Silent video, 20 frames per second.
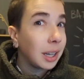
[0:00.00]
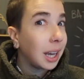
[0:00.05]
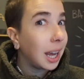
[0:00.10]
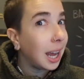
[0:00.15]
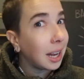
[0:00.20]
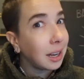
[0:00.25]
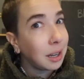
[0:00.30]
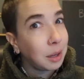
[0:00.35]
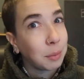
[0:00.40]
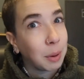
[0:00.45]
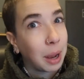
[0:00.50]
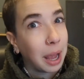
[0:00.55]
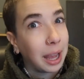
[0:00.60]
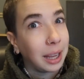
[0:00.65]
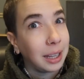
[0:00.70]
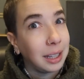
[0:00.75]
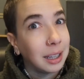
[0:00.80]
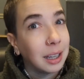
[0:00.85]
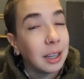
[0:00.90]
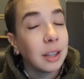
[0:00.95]

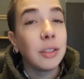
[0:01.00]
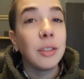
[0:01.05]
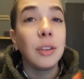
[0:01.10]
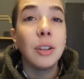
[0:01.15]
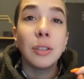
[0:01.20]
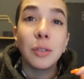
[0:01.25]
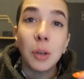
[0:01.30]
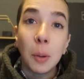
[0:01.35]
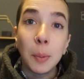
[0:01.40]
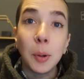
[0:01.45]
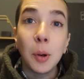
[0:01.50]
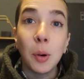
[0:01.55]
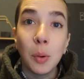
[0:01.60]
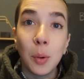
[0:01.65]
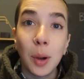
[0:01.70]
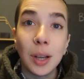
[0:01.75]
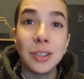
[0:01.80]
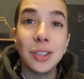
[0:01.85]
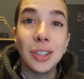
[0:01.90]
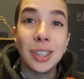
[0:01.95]
Anyway, the topical
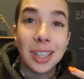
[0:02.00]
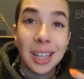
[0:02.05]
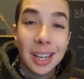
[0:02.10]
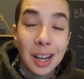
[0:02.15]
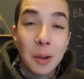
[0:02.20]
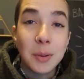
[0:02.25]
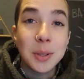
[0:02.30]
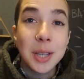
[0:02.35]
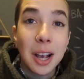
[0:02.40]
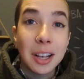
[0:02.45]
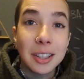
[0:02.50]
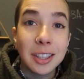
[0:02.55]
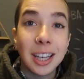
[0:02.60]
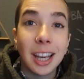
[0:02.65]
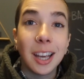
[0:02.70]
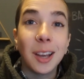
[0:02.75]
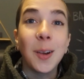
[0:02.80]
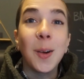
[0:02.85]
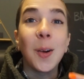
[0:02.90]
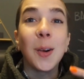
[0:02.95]
question that I was
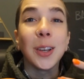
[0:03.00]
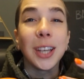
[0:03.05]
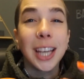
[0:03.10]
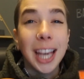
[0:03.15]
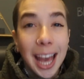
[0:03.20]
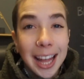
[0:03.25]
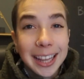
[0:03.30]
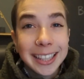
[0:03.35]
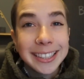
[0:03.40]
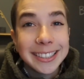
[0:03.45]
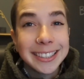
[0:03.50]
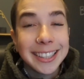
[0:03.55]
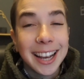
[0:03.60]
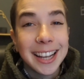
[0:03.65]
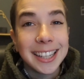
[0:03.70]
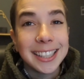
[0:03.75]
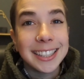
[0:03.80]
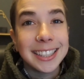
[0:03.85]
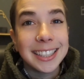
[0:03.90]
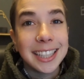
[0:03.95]
asking on
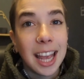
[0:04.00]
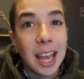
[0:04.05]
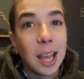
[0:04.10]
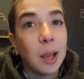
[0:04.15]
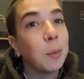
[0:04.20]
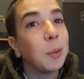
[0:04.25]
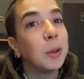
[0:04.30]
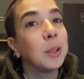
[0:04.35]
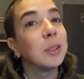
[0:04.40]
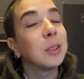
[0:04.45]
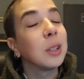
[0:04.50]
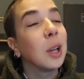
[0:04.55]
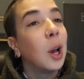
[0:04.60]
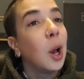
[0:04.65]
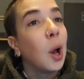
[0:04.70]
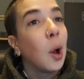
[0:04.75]
Galentine's Day was,